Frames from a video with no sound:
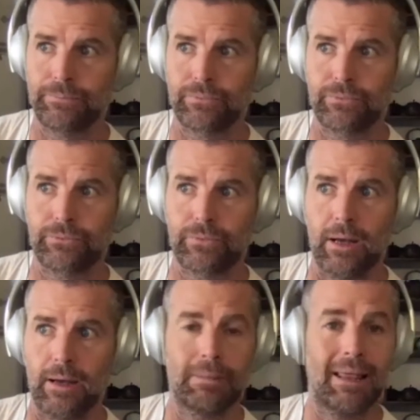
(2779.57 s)
a
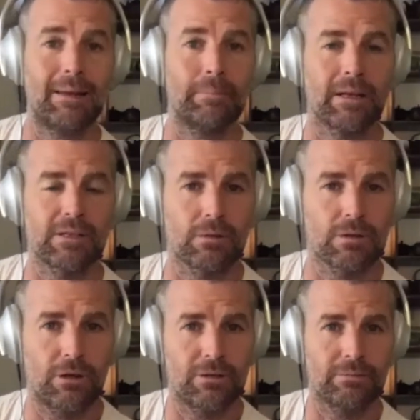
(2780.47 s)
plant medicine or
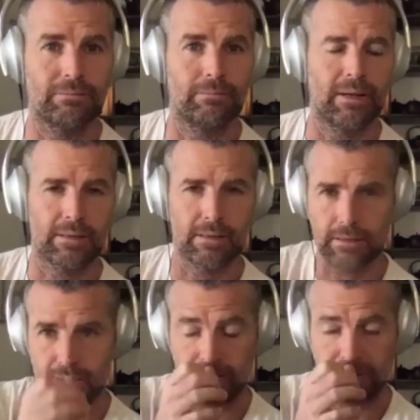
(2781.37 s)
toad medicine
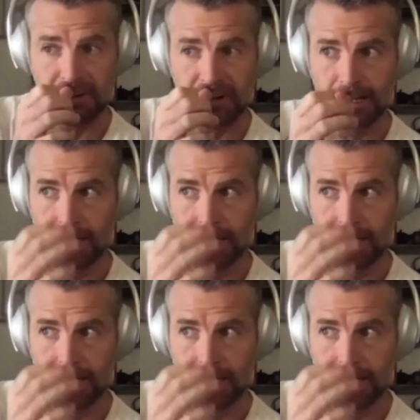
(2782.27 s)
ceremony